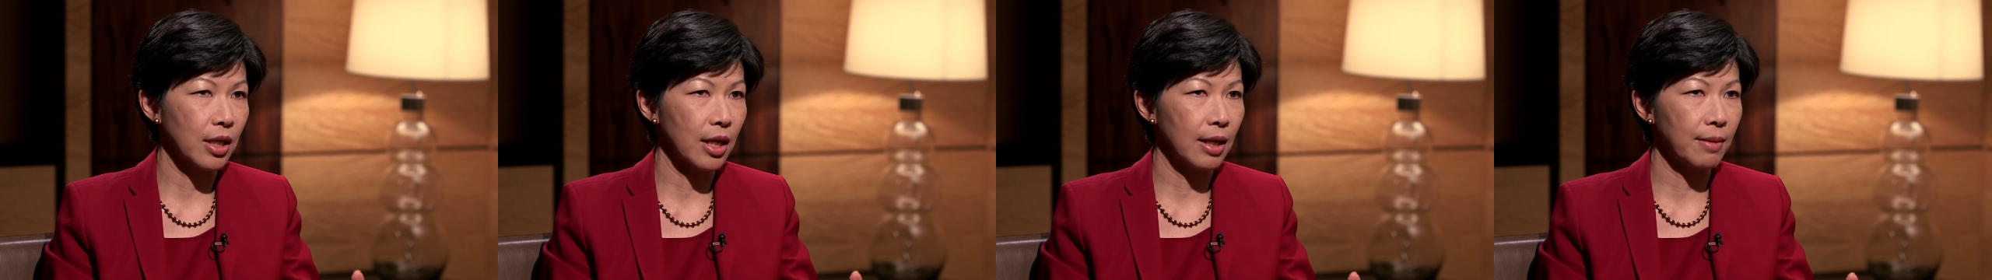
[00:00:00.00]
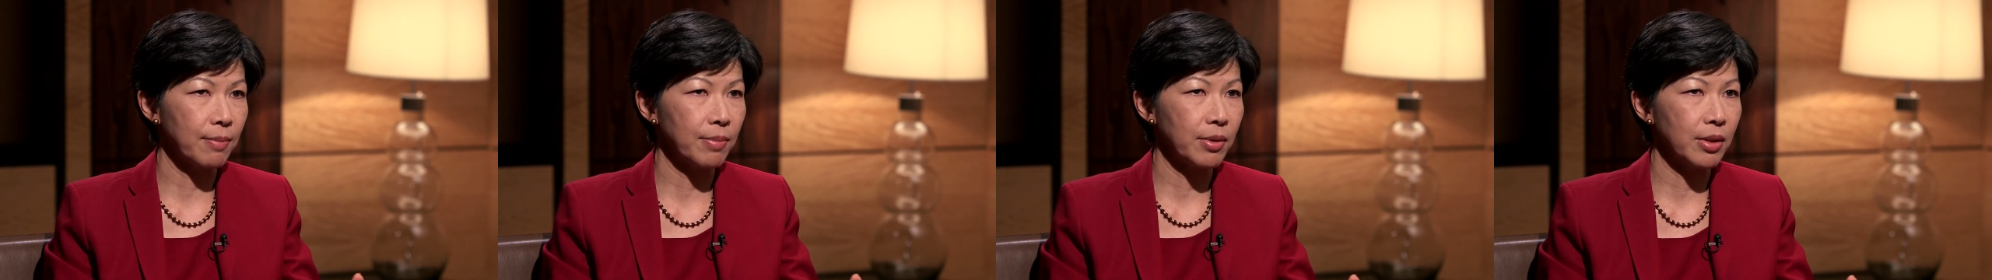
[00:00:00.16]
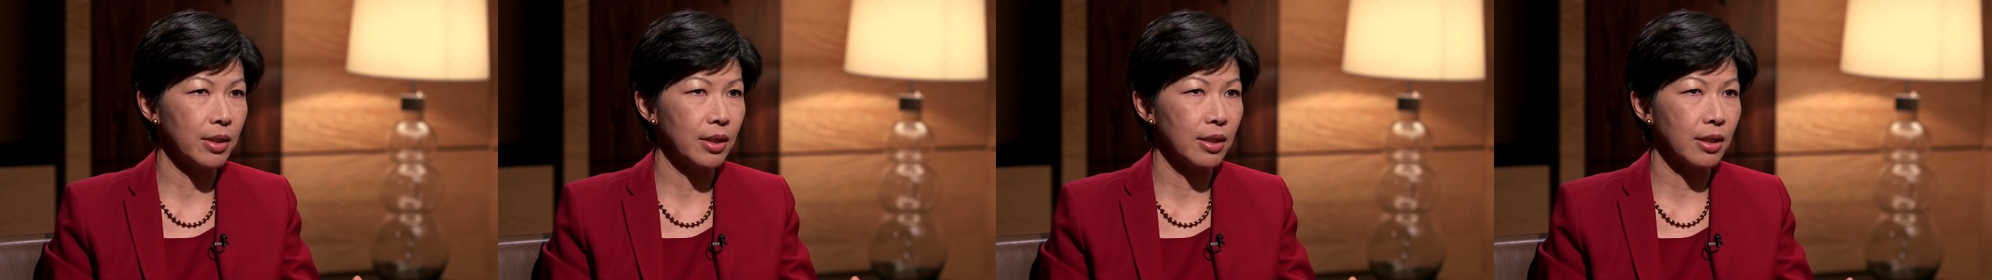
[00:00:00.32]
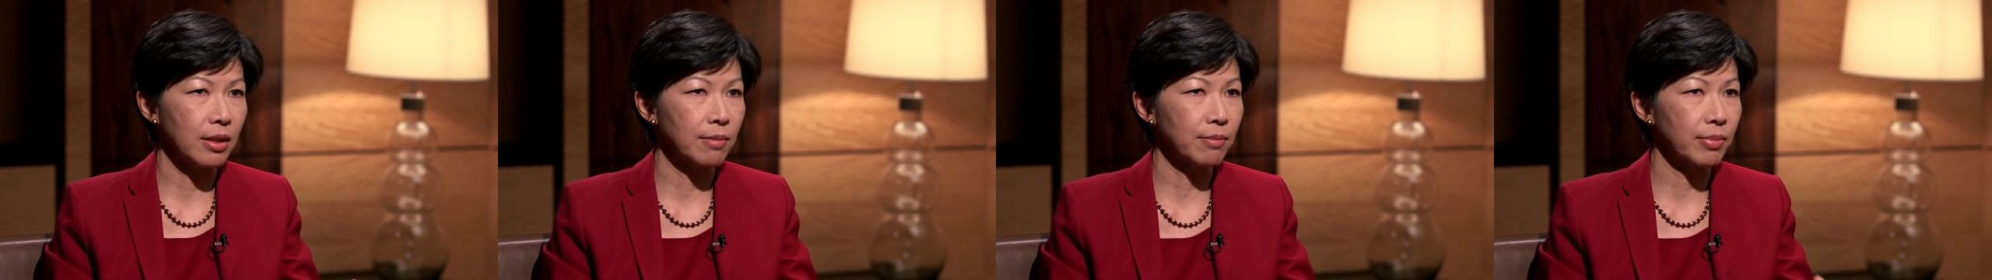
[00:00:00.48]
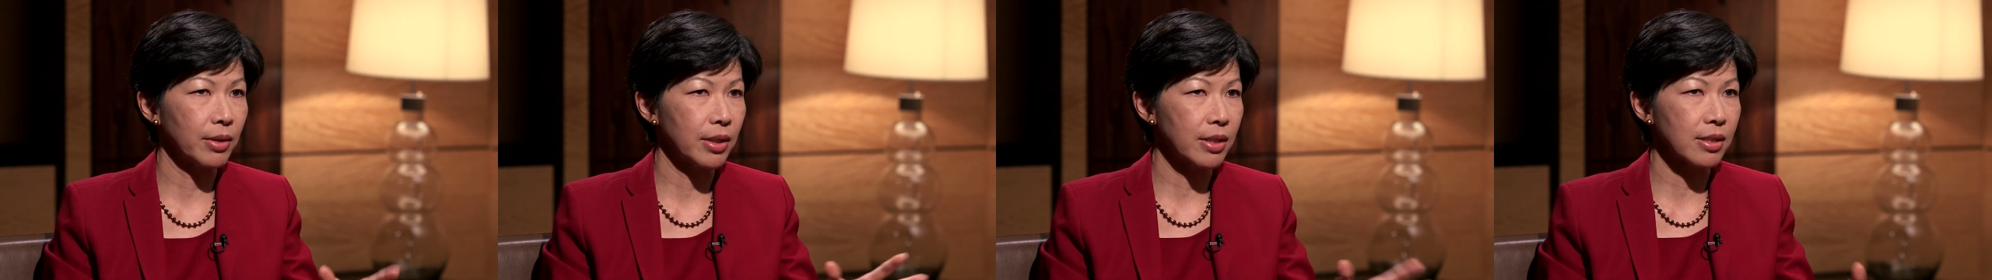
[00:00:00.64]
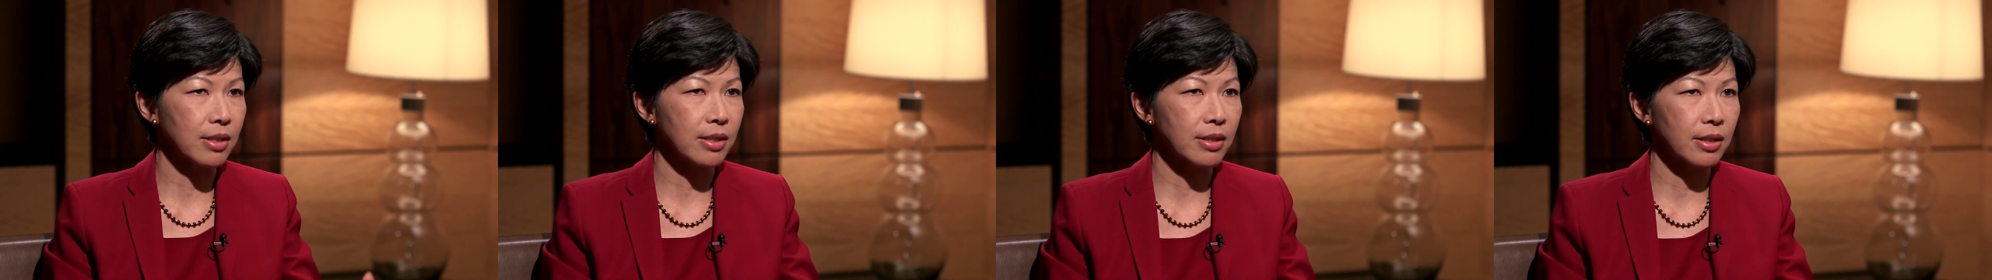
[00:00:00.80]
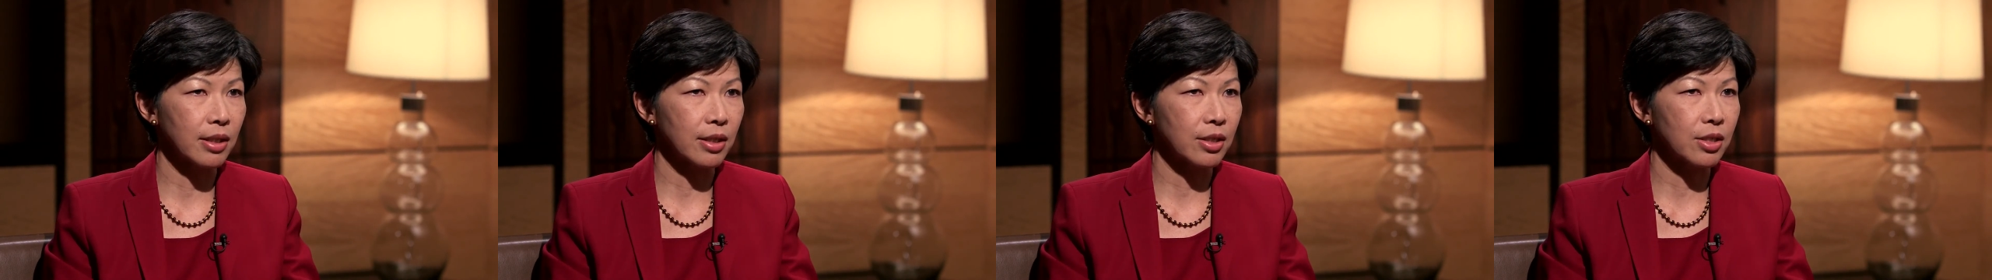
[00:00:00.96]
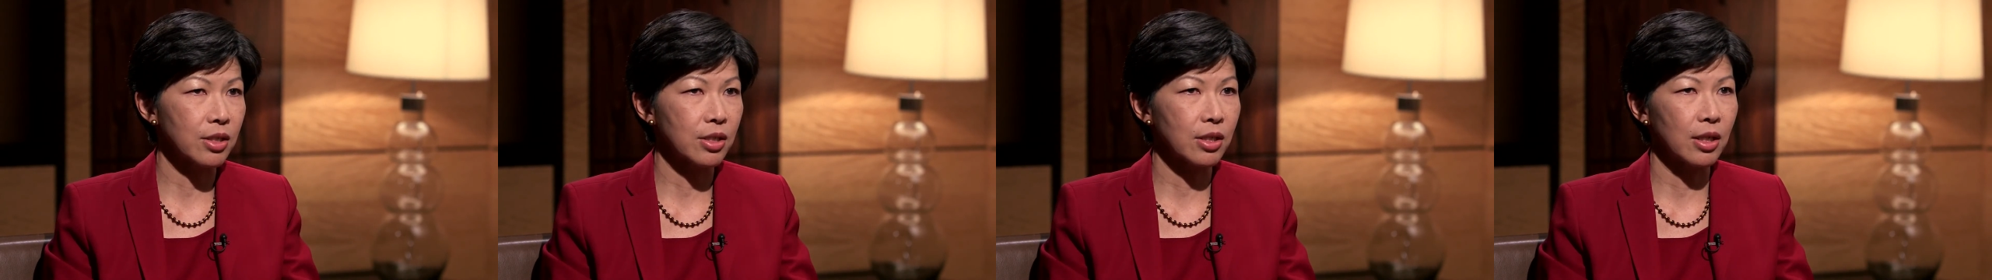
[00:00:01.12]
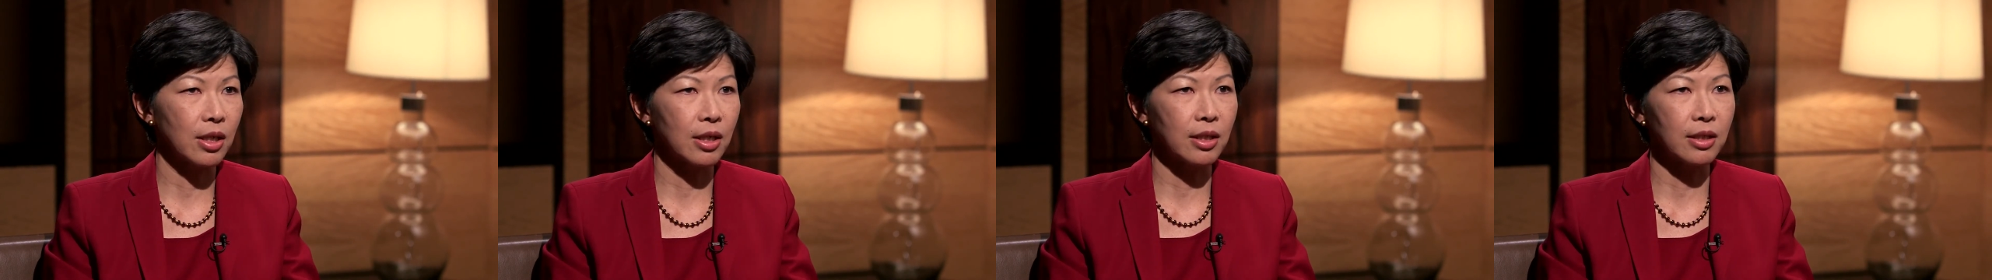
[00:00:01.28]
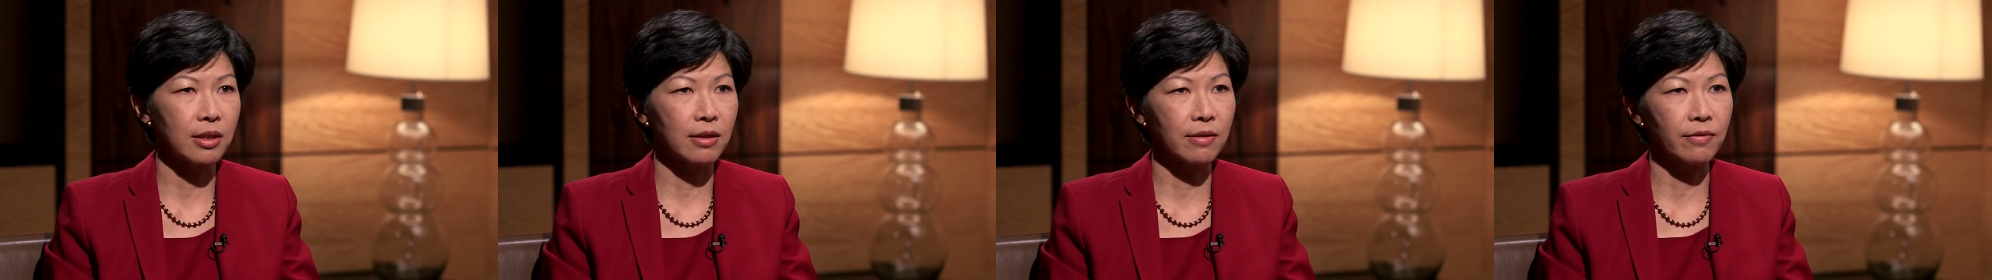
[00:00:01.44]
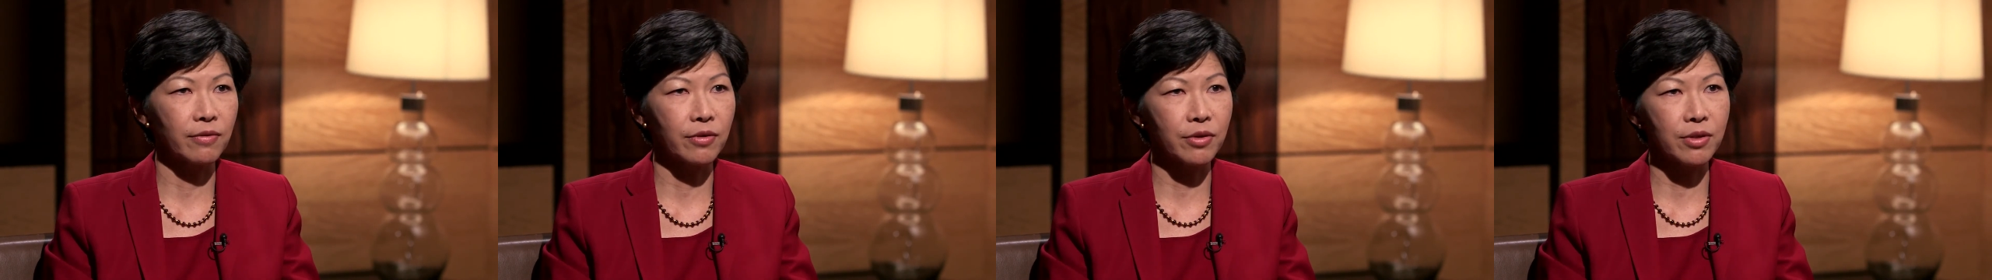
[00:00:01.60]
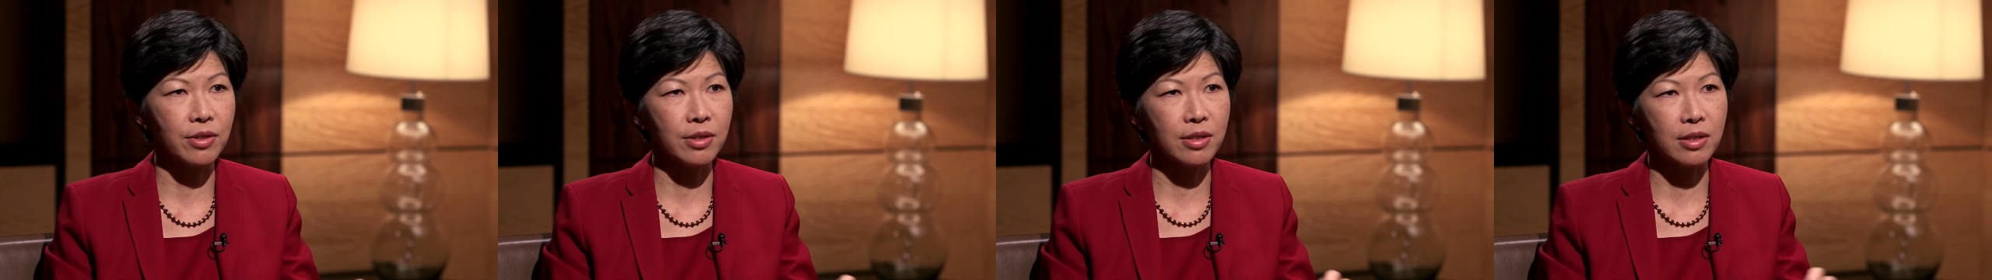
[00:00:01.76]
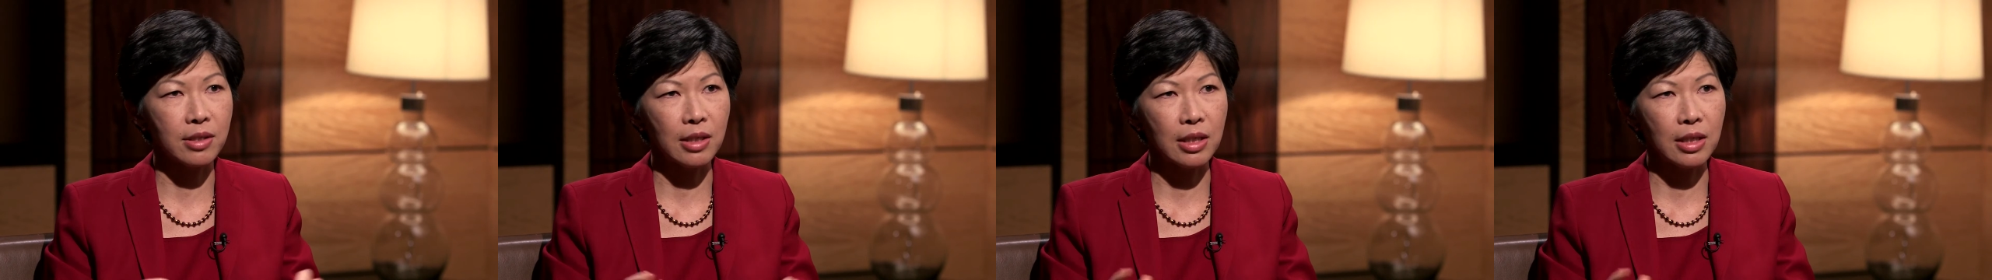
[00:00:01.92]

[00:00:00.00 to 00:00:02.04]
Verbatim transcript: happening in places like China versus,